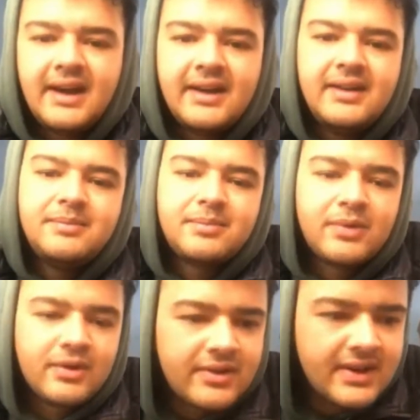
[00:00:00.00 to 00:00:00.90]

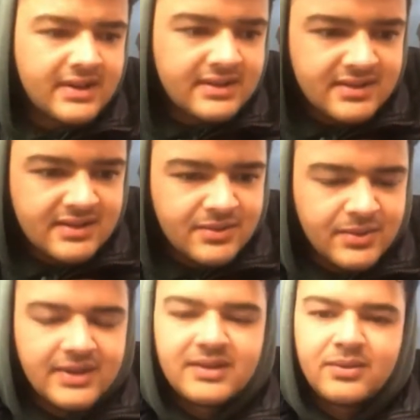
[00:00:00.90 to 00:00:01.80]
gradually I
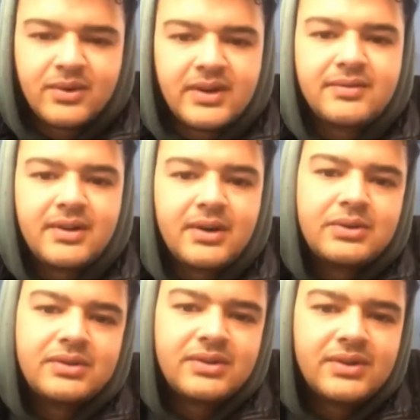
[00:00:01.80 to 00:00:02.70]
progressed with
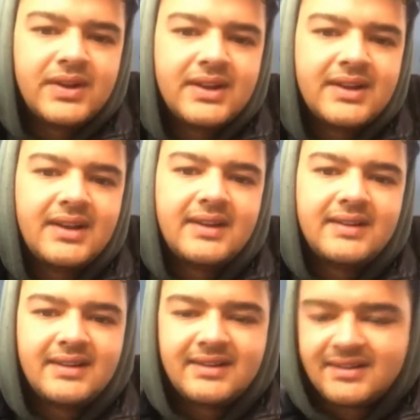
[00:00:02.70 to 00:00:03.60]
whatever I was doing,
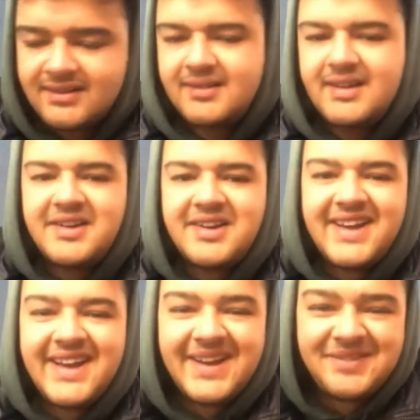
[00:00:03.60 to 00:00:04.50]
and here I
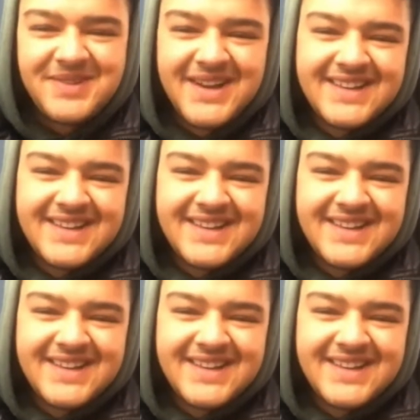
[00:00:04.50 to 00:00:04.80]
am.